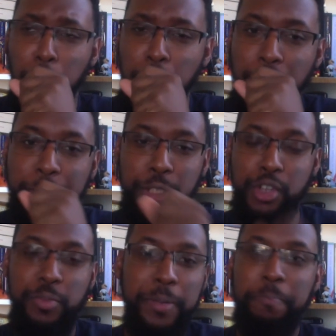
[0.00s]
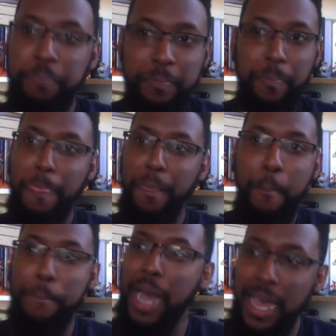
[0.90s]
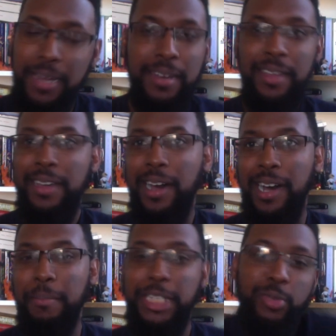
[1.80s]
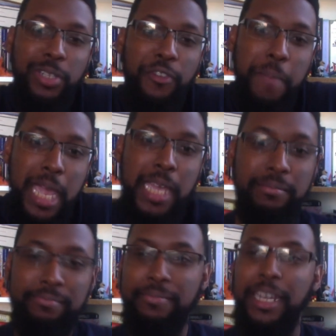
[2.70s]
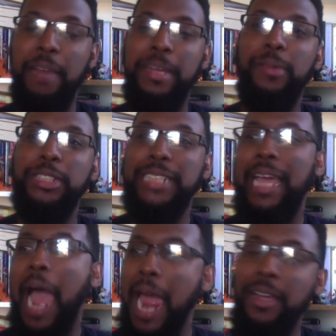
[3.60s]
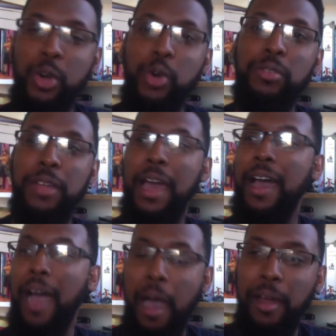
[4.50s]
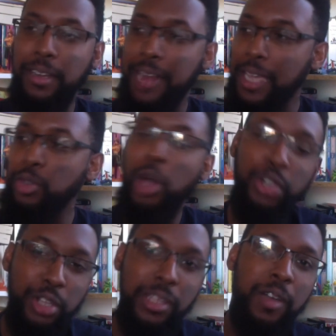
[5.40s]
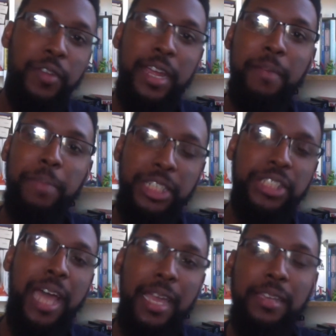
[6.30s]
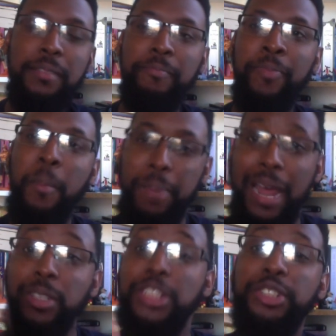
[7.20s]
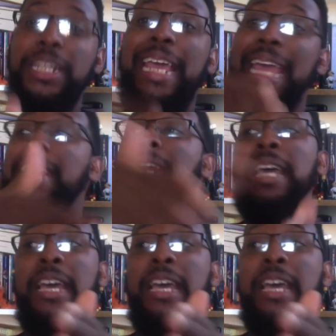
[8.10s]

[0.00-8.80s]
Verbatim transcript: Excuse me, but it just wasn't for me. You know what I mean? It was just like, all right, cool. Deku, go do your thing over there, beat Chisaki. But I was interested in